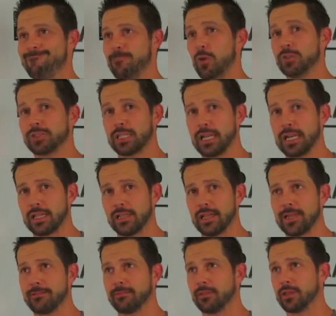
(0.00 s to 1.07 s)
most
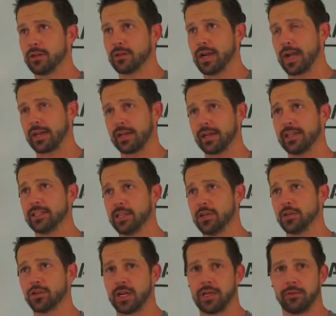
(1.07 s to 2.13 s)
likely they're not going to
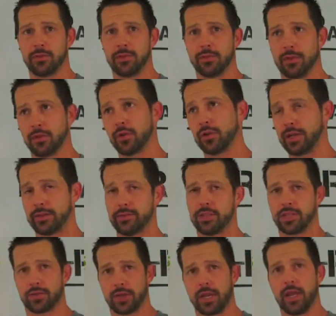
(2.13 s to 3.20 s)
continue training with you. They'll go down the
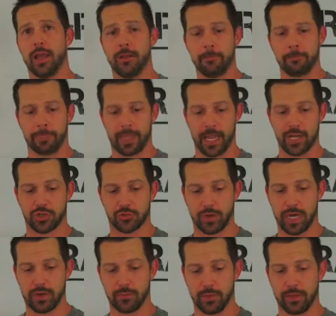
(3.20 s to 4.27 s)
street and
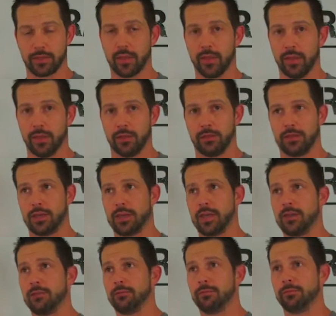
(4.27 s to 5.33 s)
train with
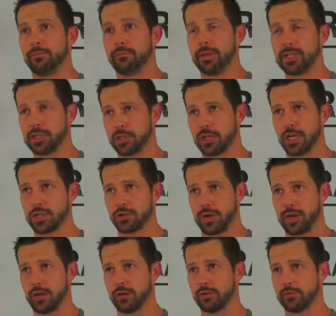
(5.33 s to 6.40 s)
the piece of shit
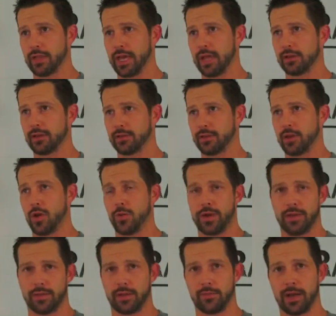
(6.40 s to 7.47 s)
trainer that doesn't know
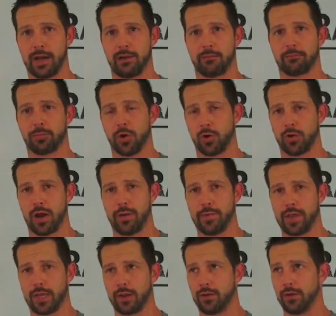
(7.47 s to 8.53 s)
anything about
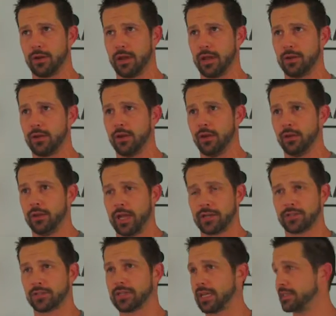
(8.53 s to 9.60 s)
programming and
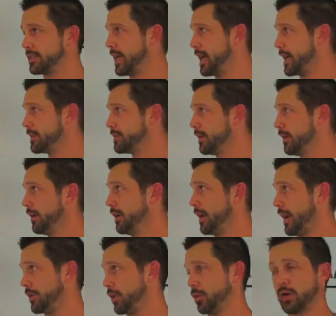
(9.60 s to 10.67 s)
exercise science,
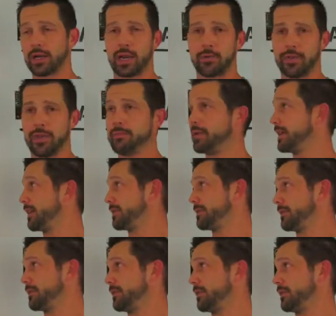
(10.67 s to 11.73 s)
and they'll work out with him because